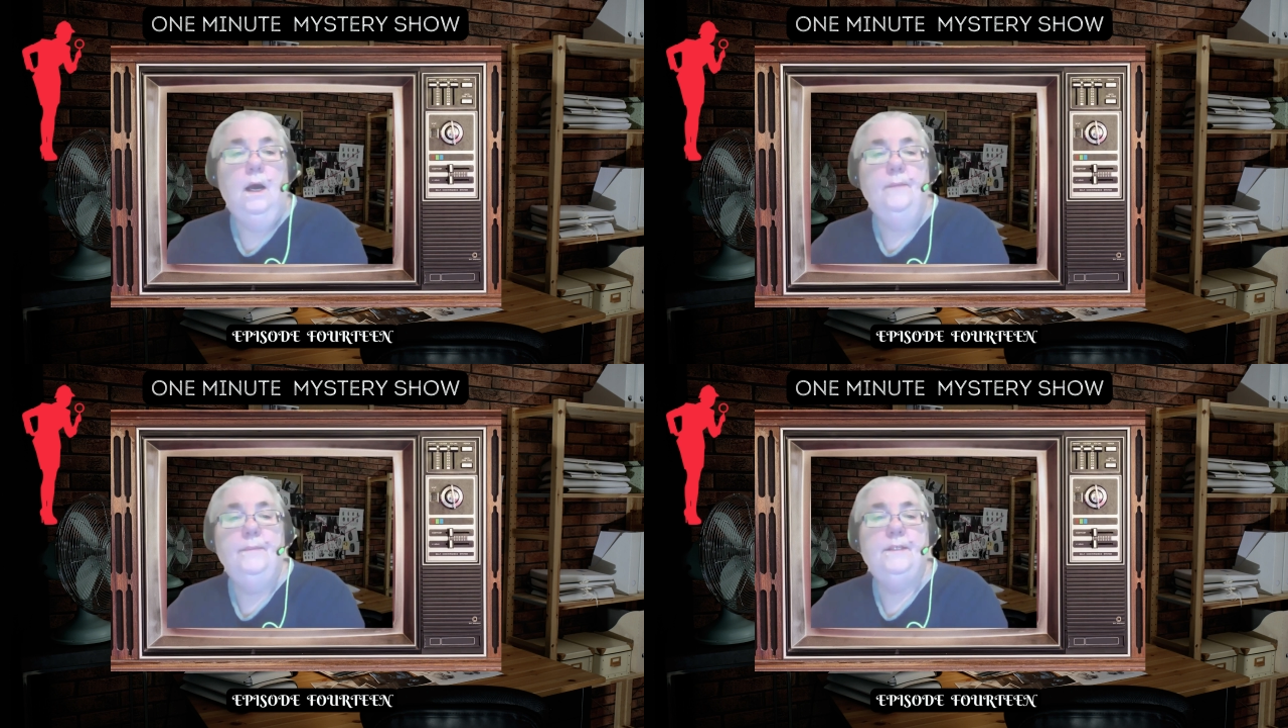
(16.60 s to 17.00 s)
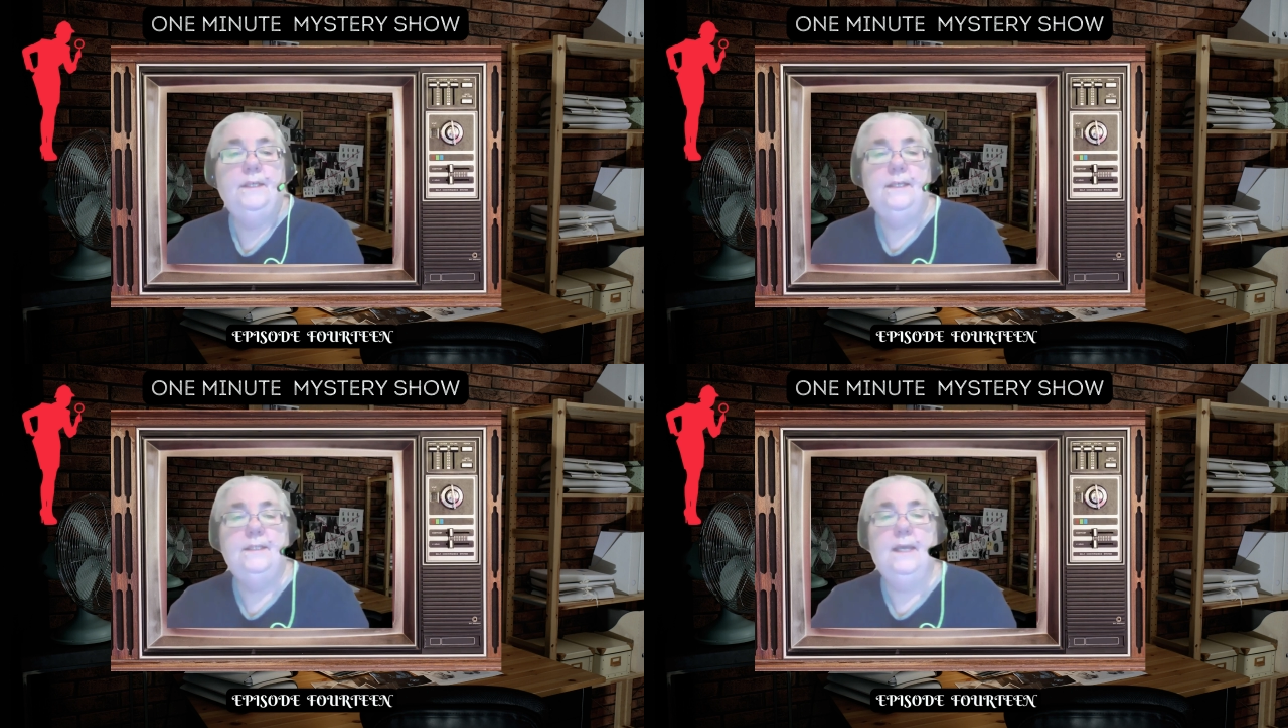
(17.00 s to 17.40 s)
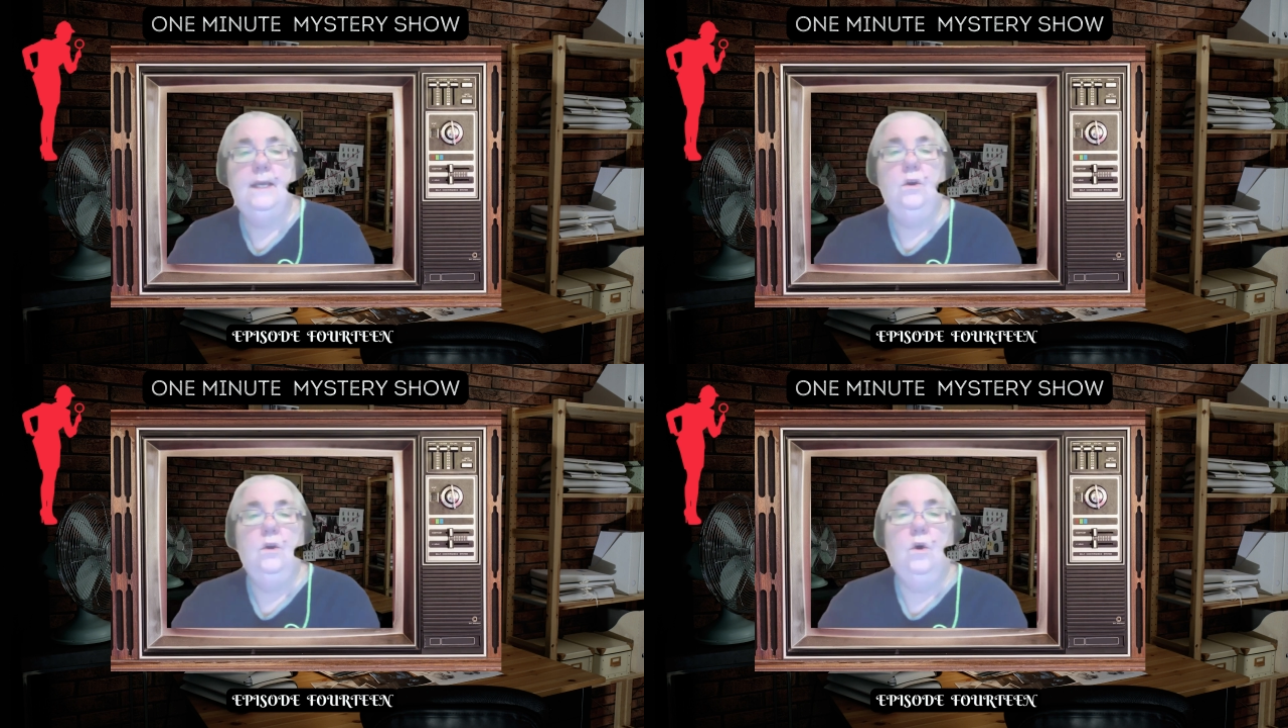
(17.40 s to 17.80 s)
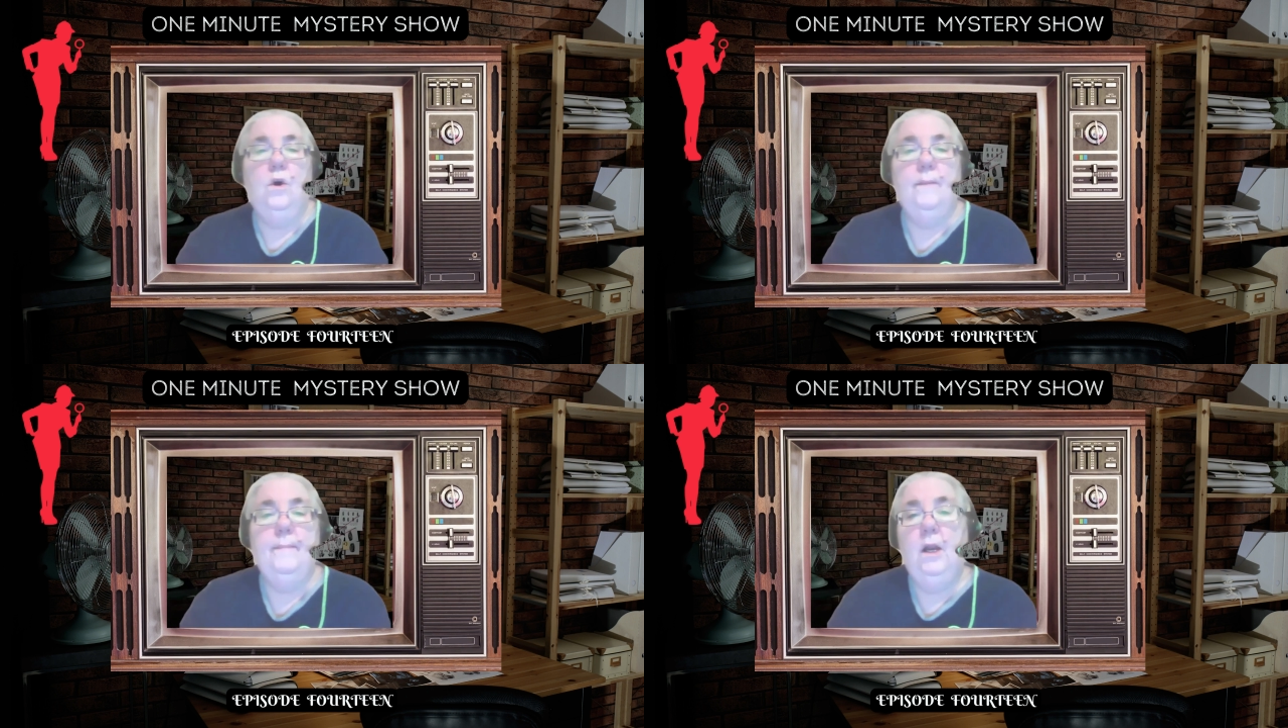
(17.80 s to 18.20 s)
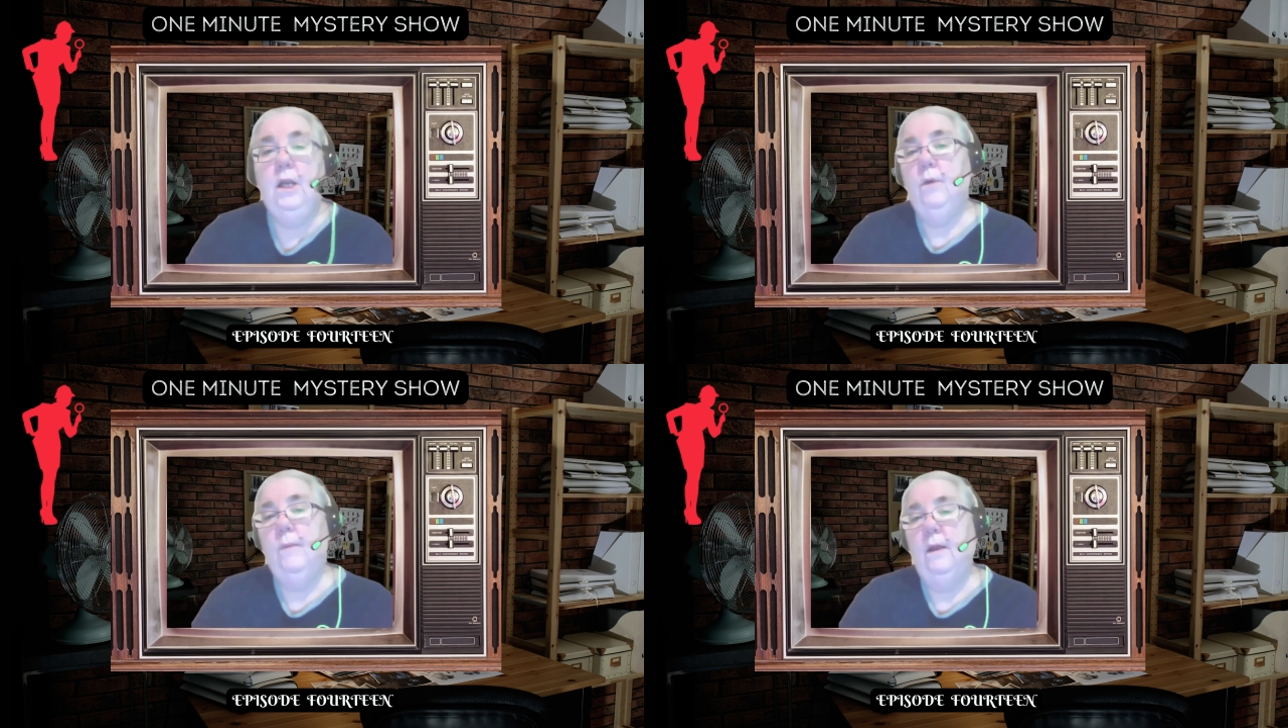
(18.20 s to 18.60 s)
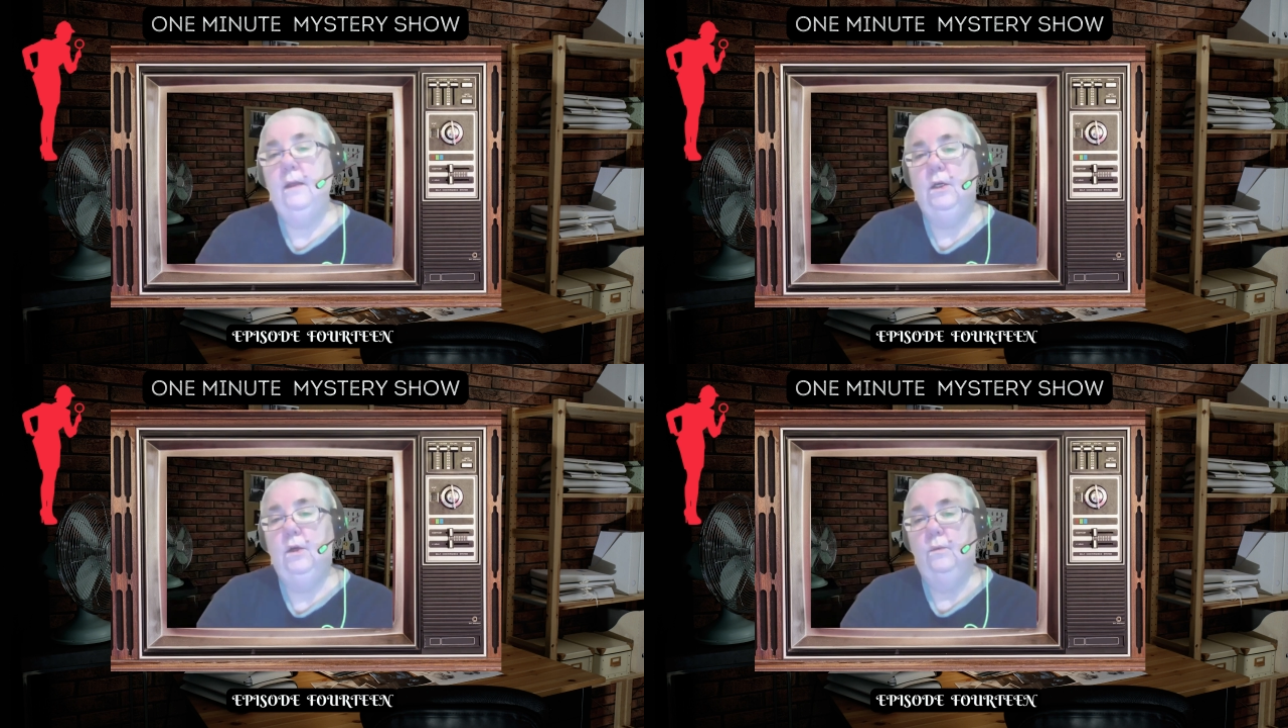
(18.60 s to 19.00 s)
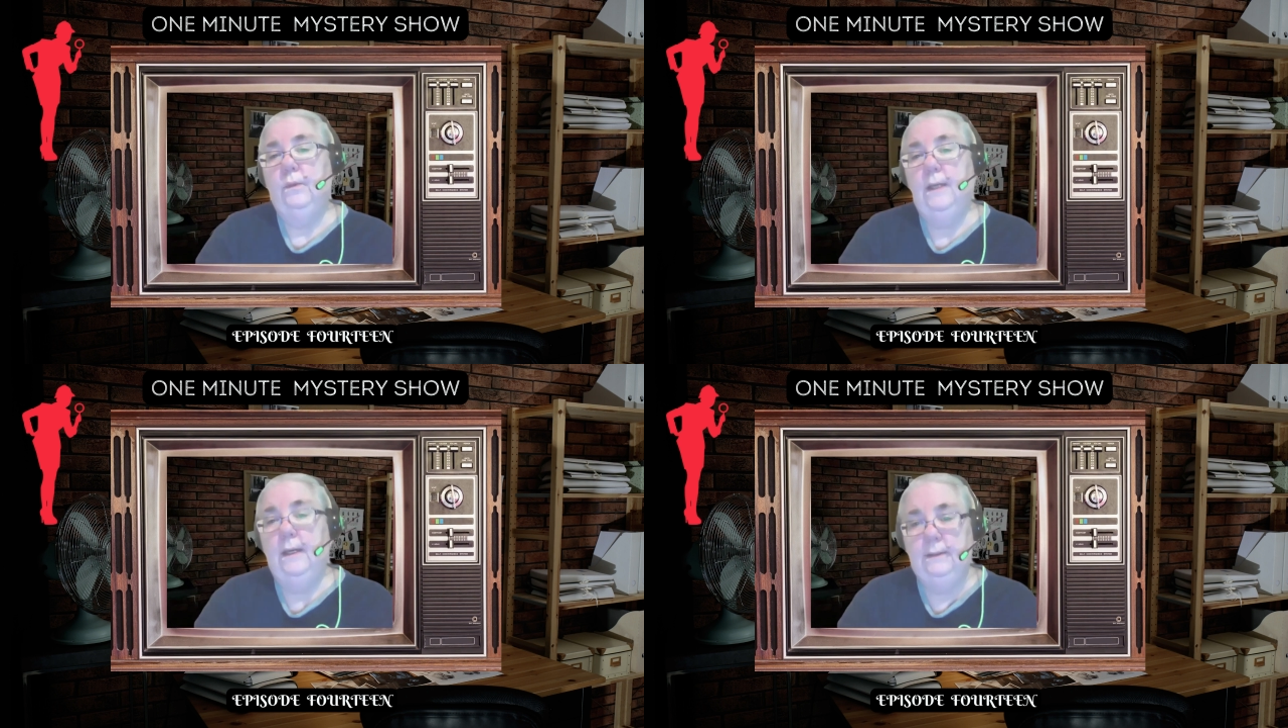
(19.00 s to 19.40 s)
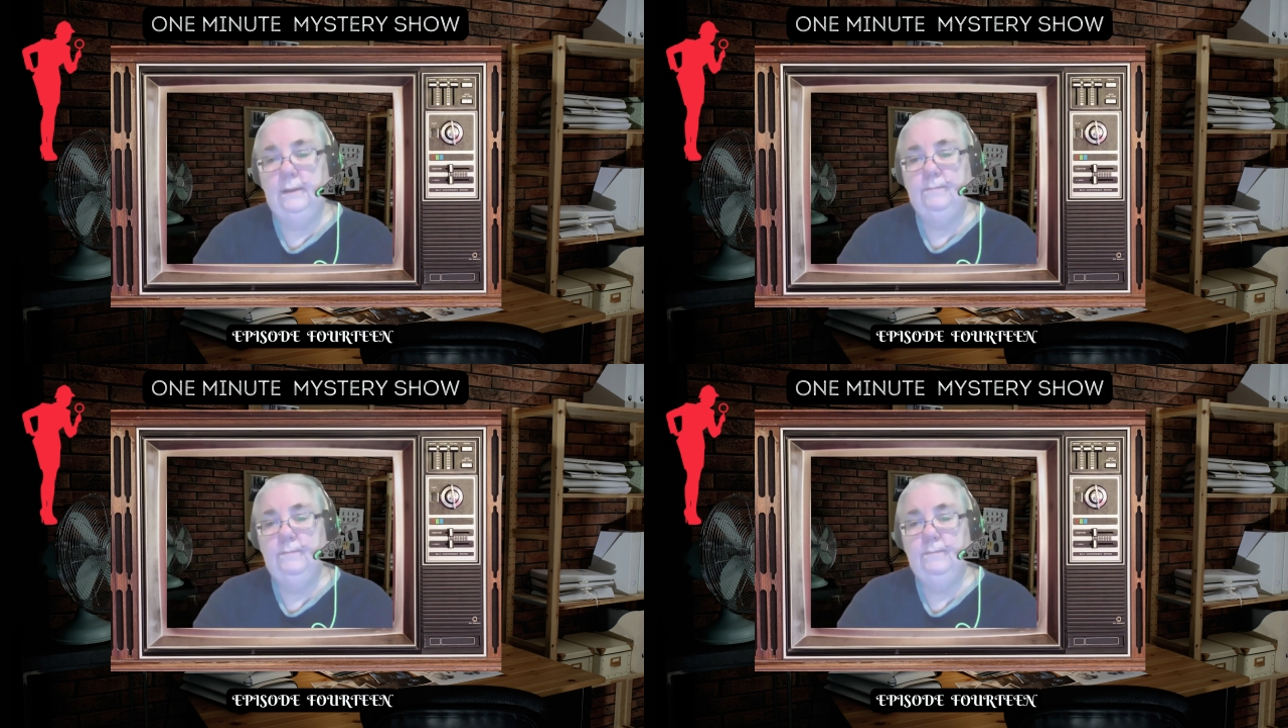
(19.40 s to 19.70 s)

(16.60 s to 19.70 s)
I'm the ticket taker on a merry-go-round at Coney Island.